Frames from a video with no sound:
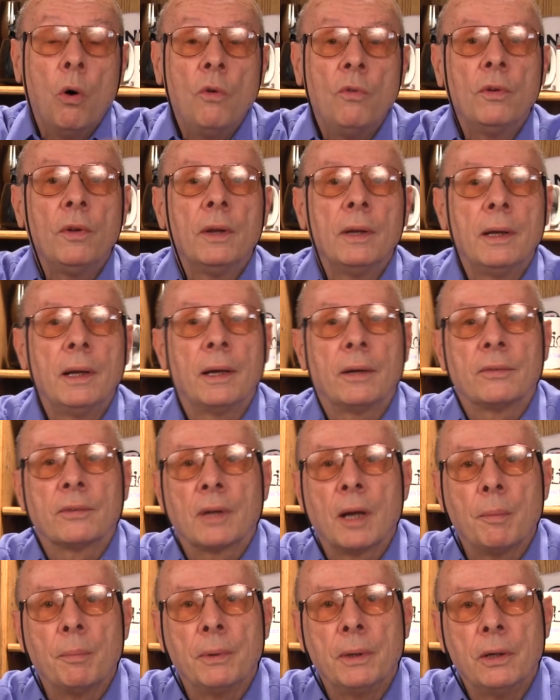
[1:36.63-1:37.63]
Over the
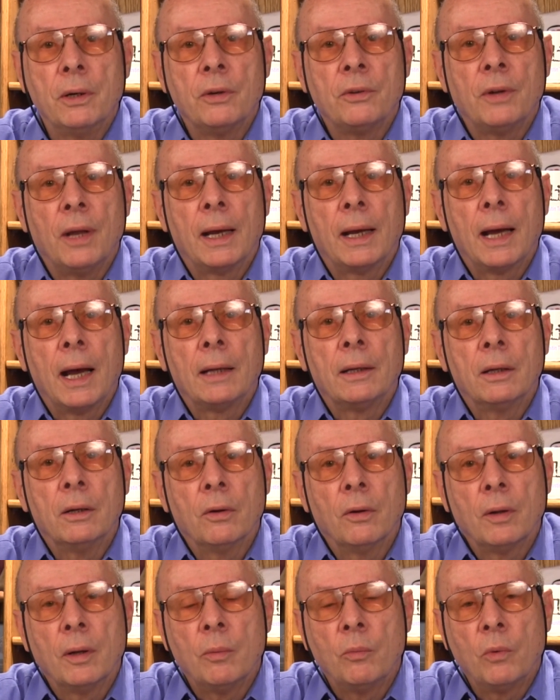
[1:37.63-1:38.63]
next couple years, I got to
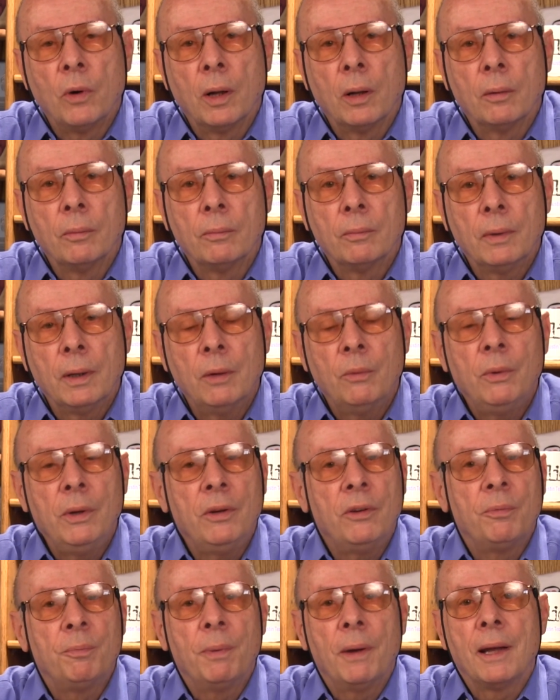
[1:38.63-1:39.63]
know them well, and
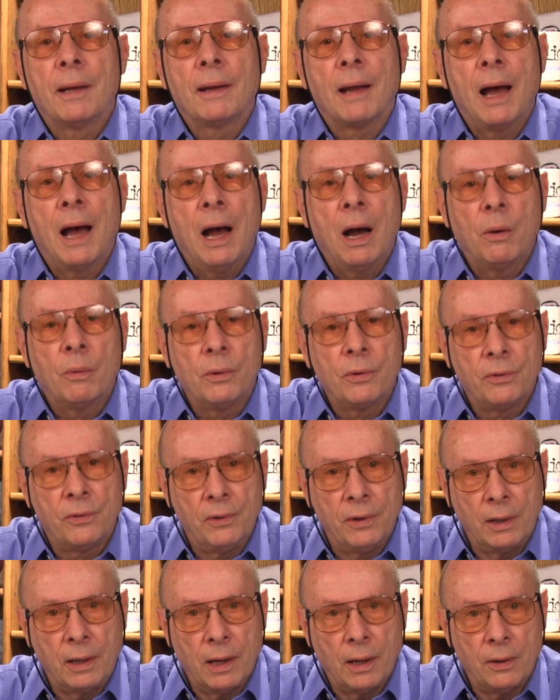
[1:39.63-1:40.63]
we spent hours
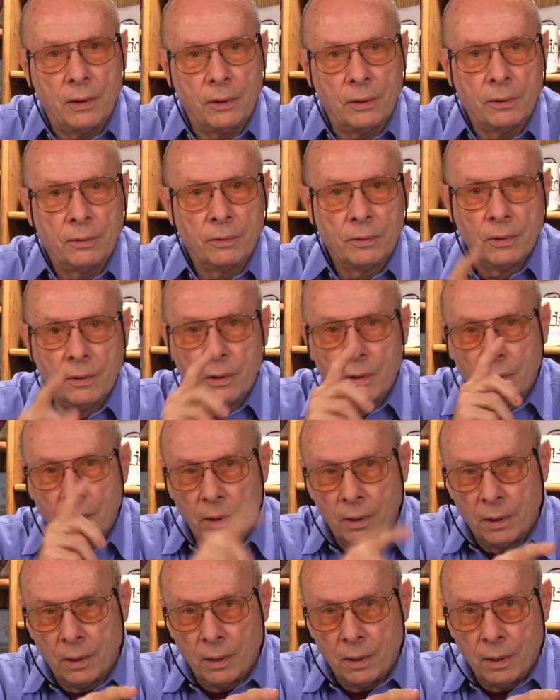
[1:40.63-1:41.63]
together,
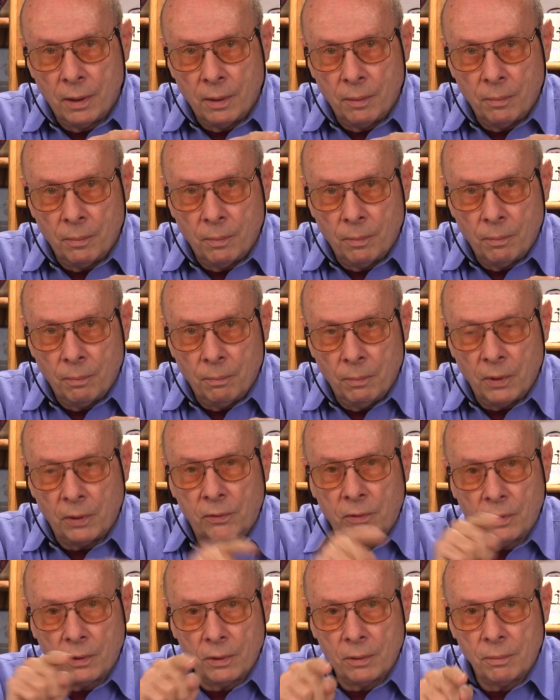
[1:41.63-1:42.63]

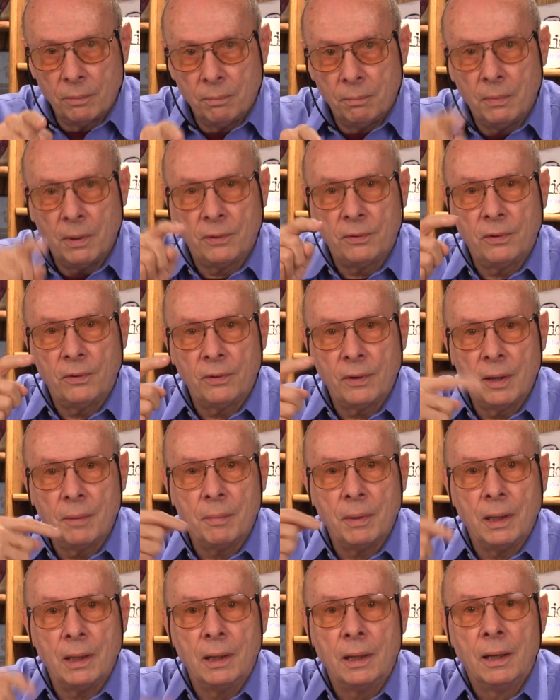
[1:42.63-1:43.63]
Mr., Mrs.,
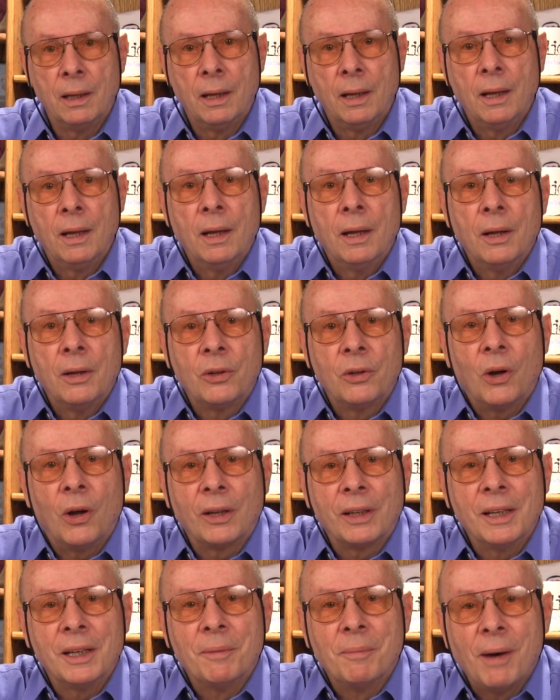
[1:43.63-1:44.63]
and me,
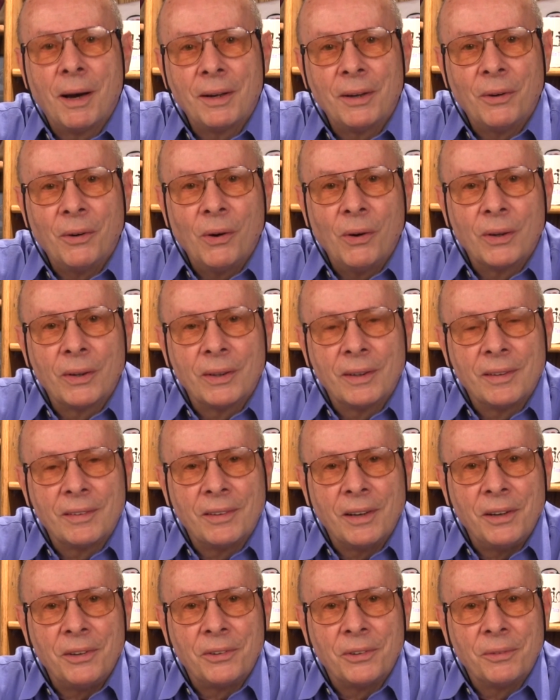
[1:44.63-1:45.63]
talking about our
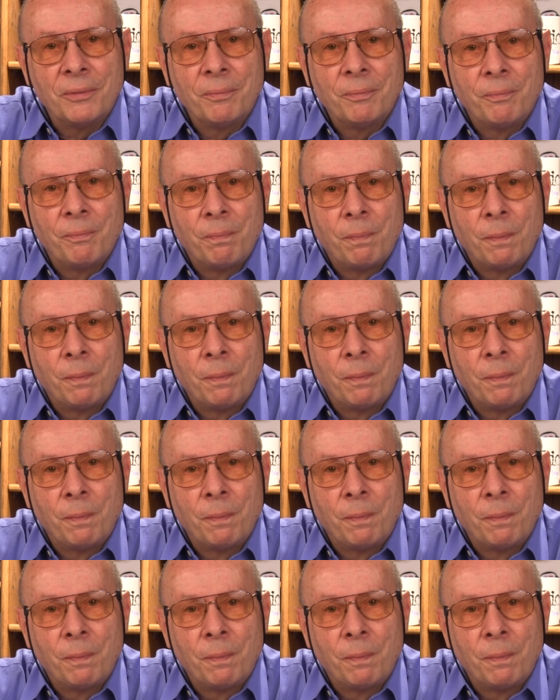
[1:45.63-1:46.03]
organization.